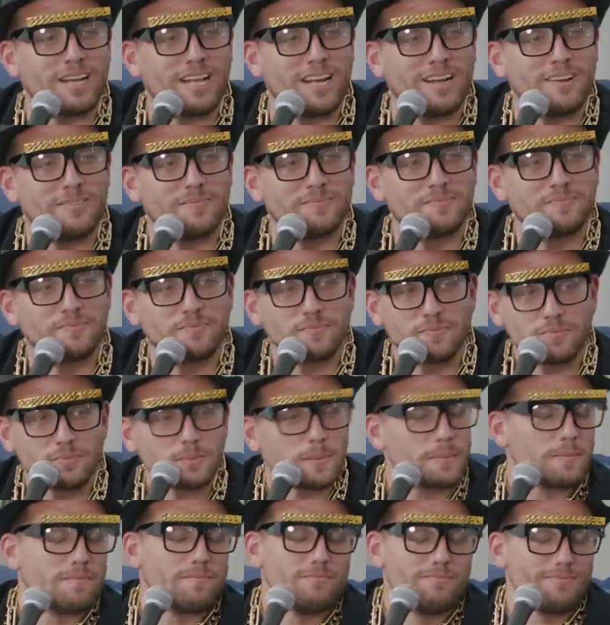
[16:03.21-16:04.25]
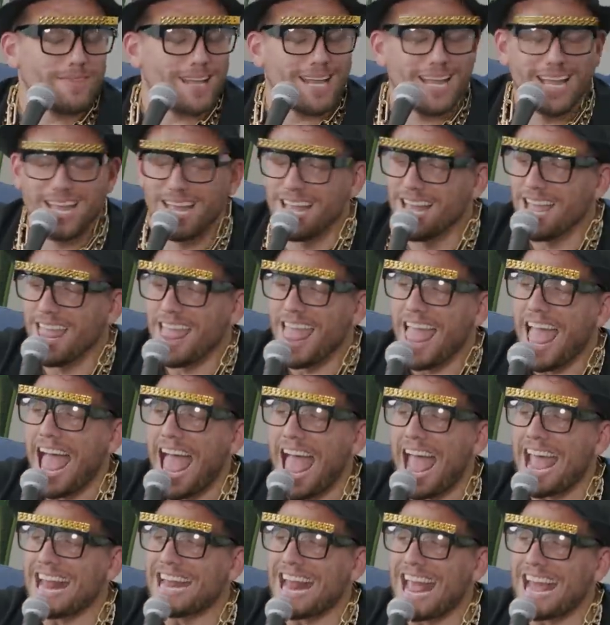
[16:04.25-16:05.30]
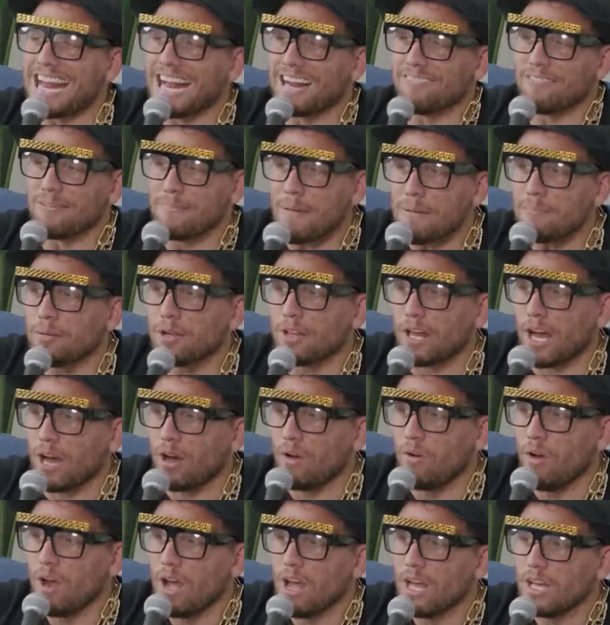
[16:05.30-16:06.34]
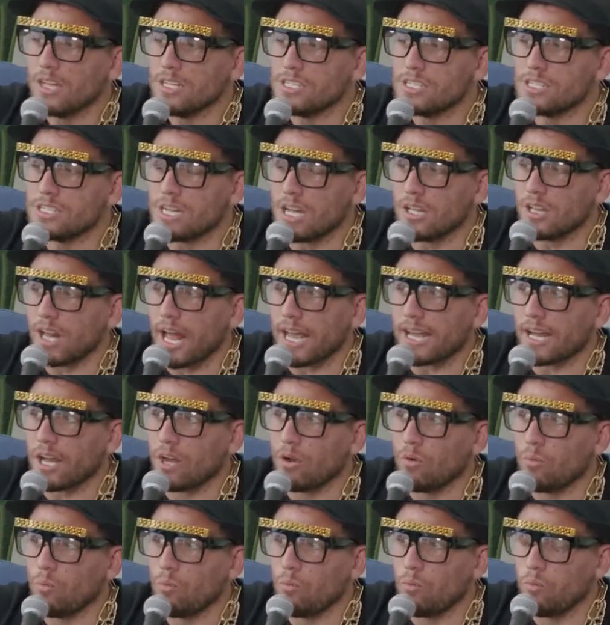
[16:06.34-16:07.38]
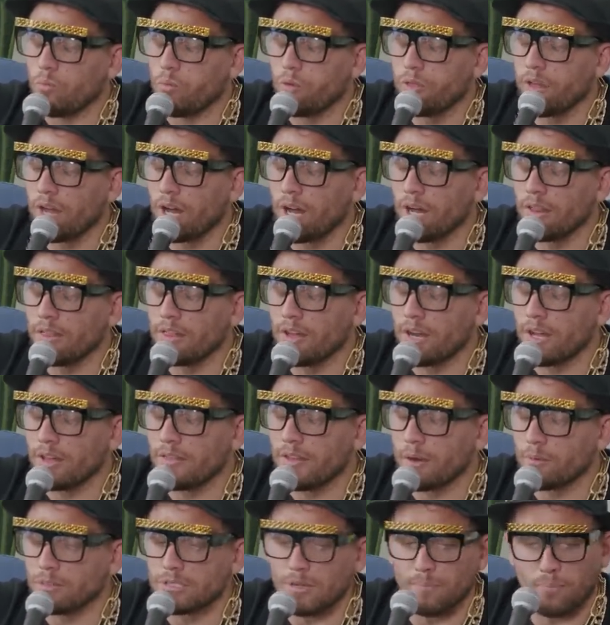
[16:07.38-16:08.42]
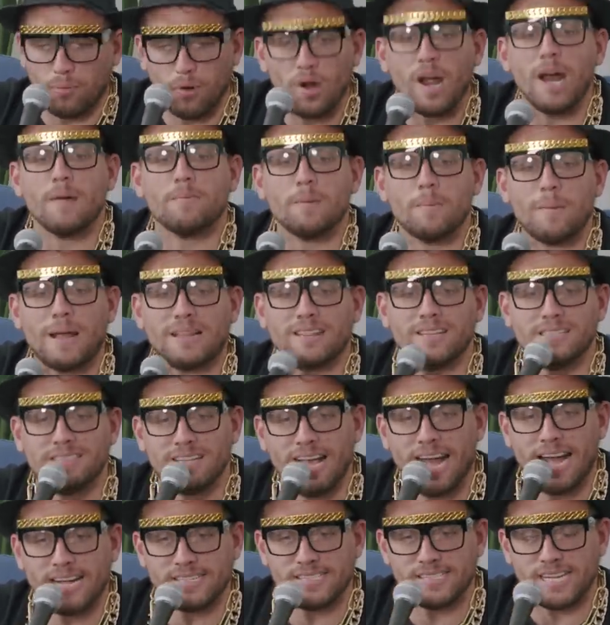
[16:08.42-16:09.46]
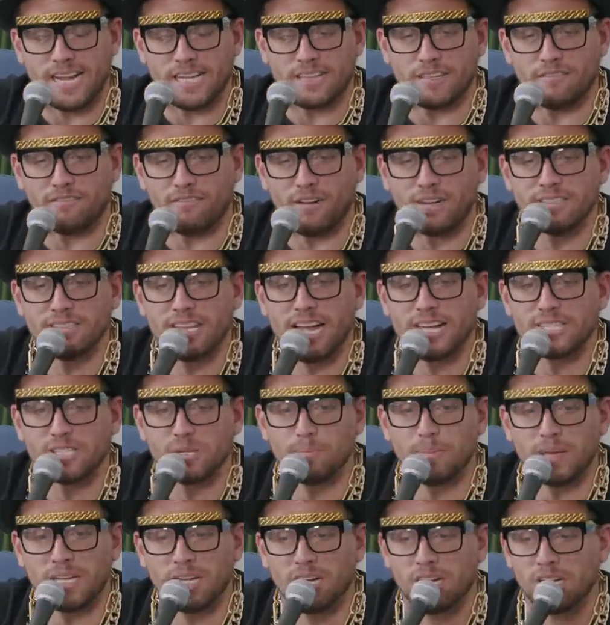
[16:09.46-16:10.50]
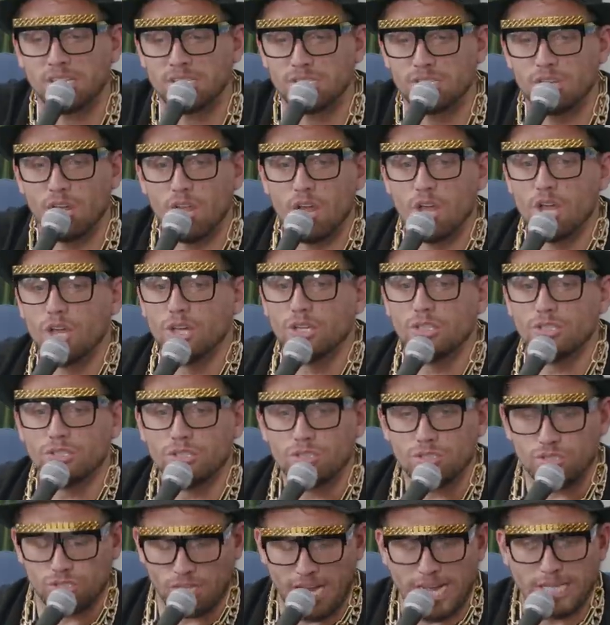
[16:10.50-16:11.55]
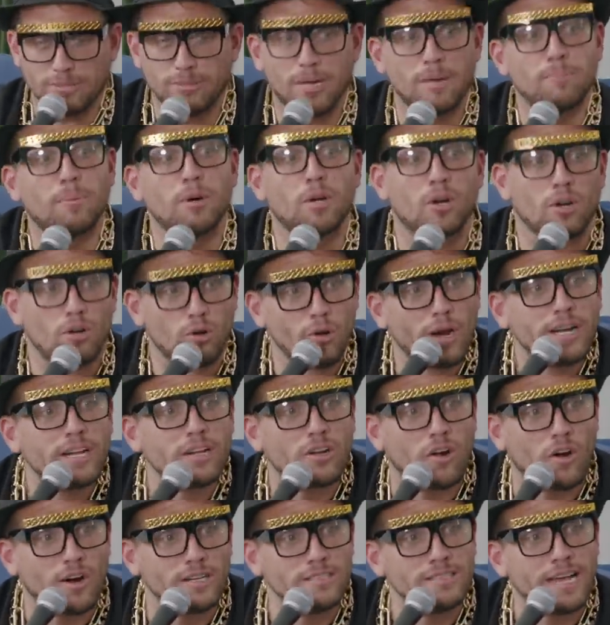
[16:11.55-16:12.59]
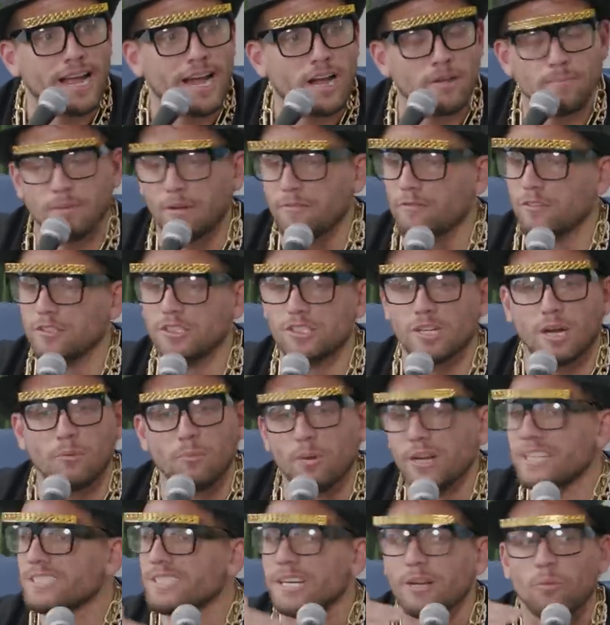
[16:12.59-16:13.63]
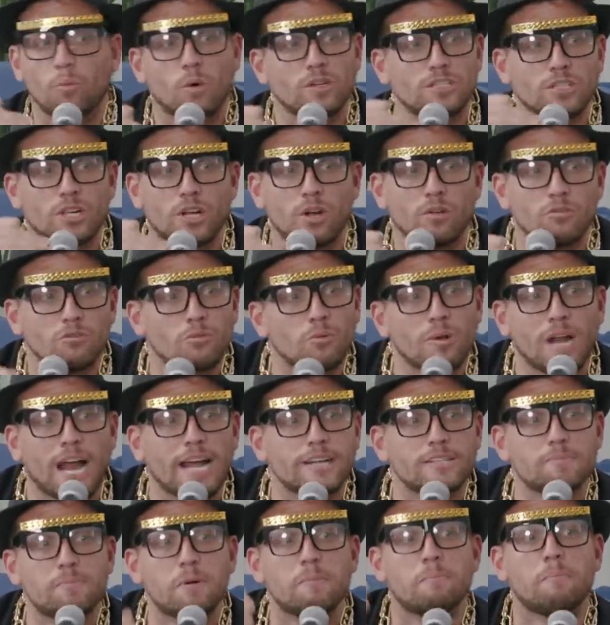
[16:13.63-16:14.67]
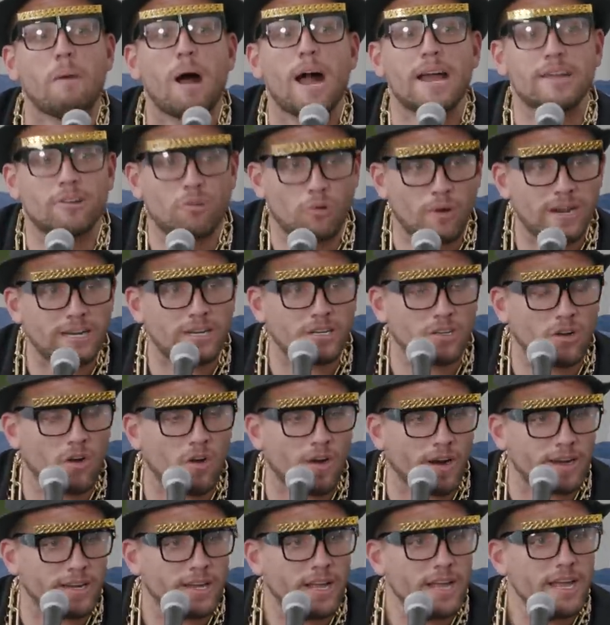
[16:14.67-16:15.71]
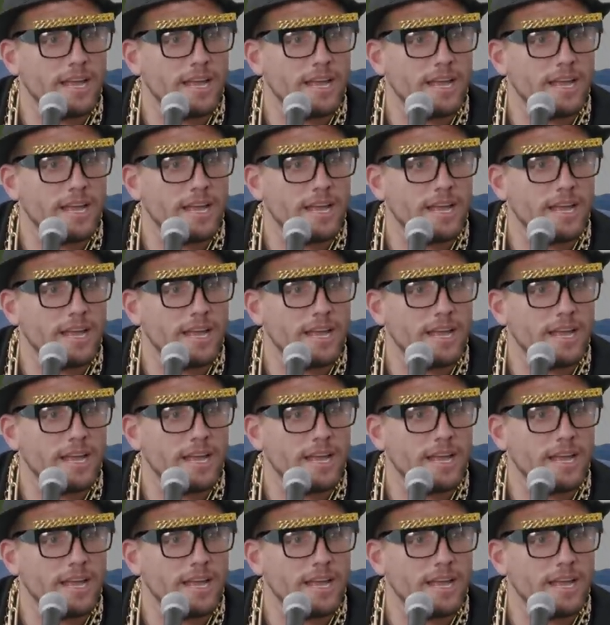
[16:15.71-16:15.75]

I got there like a couple minutes late. And and I remember though, like the, uh, the there was a problem at the desk at the front desk because Jasmine had put her credit card down, but for some reason it wasn't going through, and I had put my credit card.